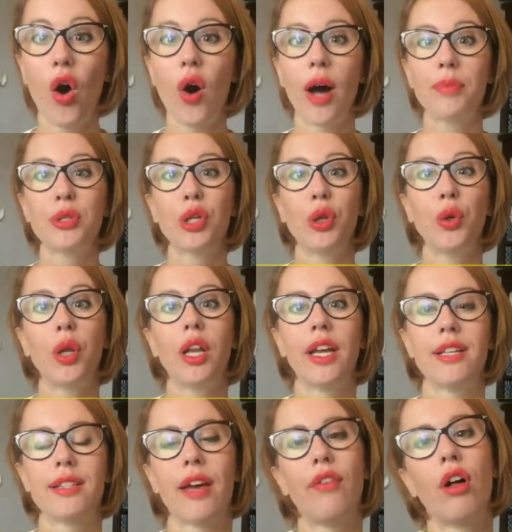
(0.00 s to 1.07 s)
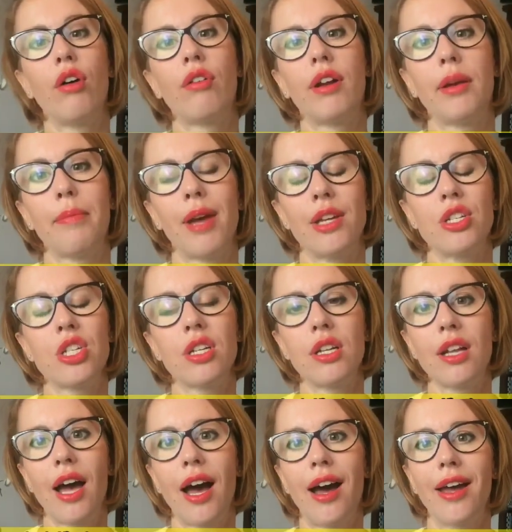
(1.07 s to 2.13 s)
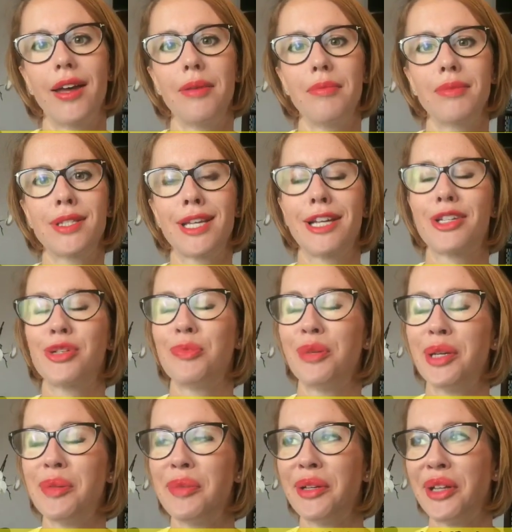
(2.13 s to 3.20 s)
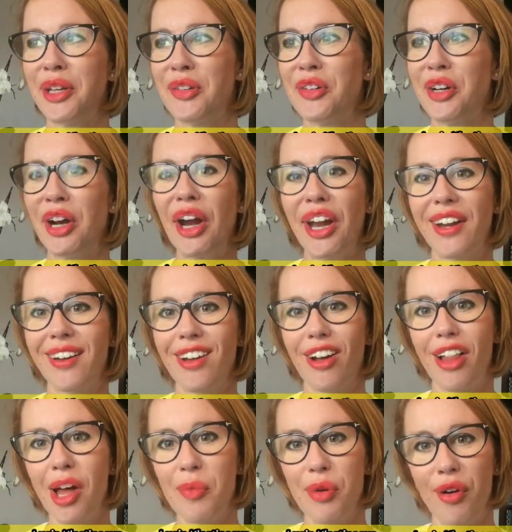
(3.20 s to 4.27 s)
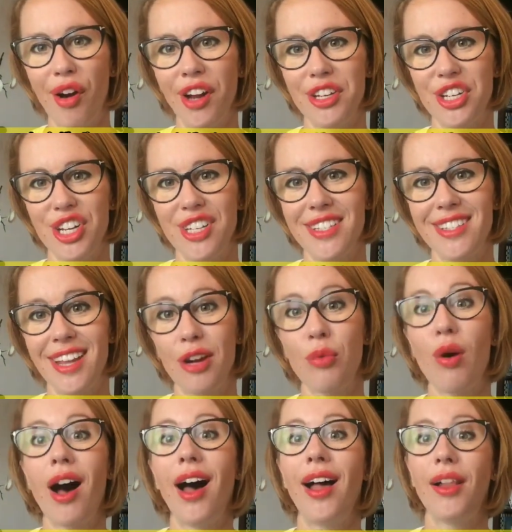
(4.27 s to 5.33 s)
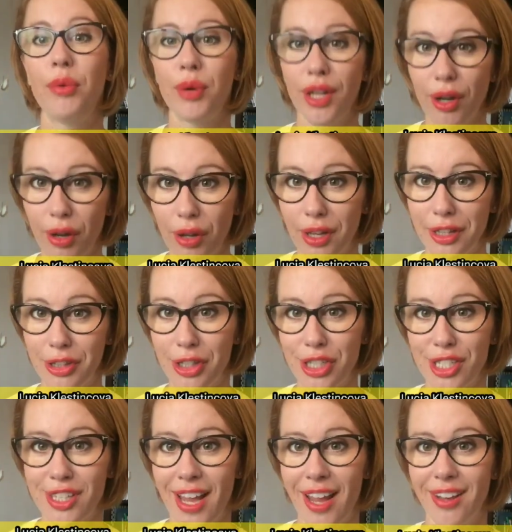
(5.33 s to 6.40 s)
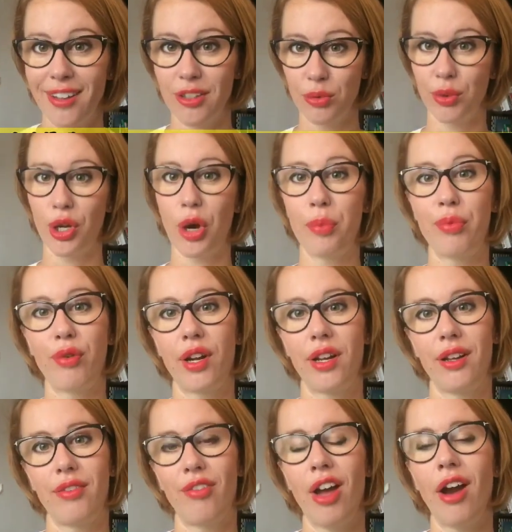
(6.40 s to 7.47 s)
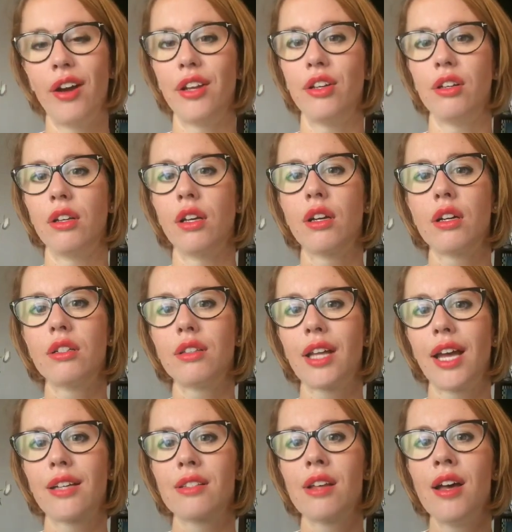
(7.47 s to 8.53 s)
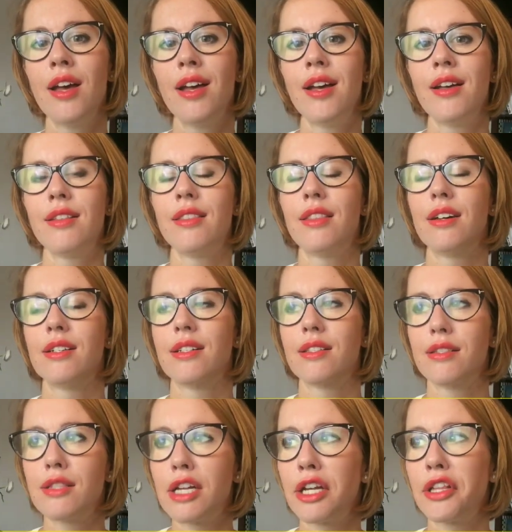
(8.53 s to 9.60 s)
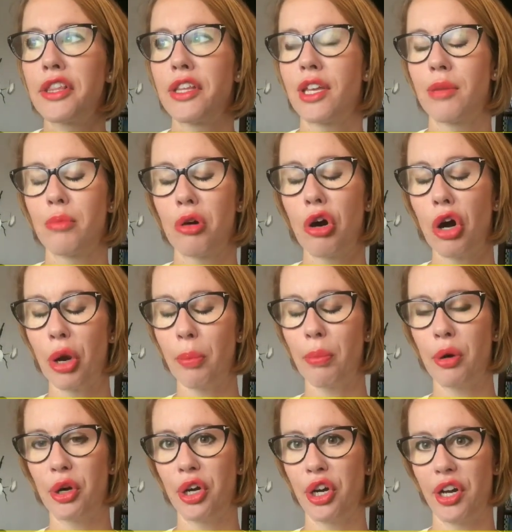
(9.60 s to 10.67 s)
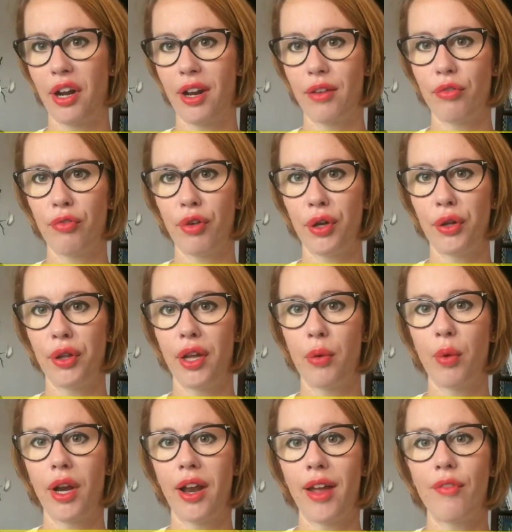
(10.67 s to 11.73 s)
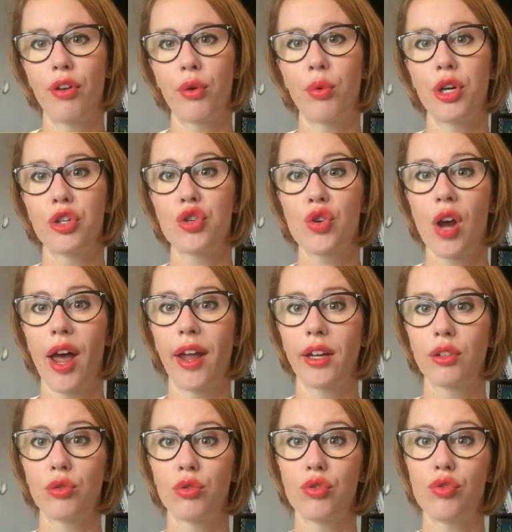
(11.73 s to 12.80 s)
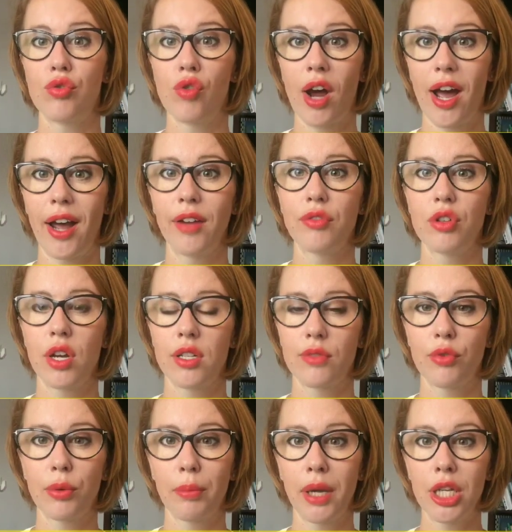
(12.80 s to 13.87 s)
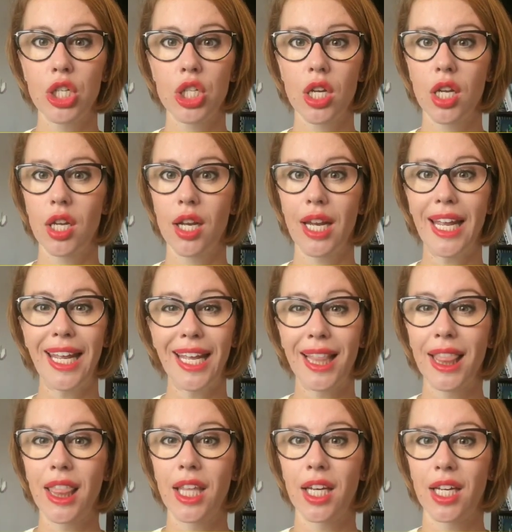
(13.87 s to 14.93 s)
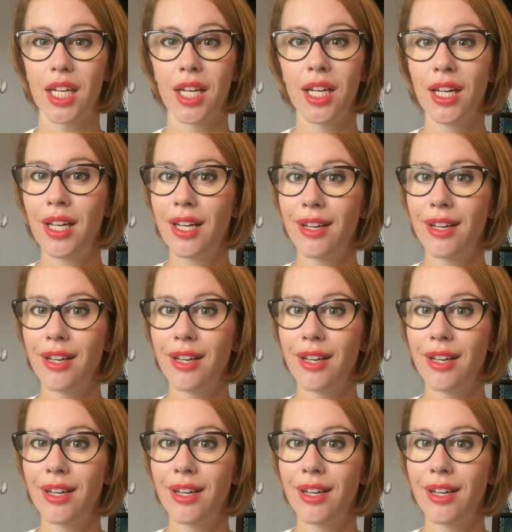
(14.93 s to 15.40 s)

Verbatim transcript: Oh, absolutely. As I've already mentioned, I am such a big believer in collaborations. And while we all understand that we operate in very unique contexts, there's nothing more important, I feel, that whenever we're trying to drive transformation in the